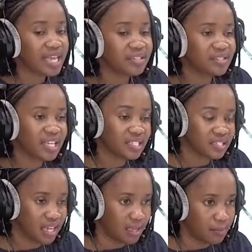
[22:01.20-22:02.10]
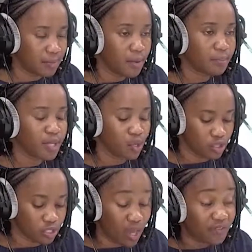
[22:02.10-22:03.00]
It takes time
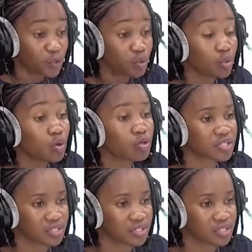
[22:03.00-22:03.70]
because you have to go to court.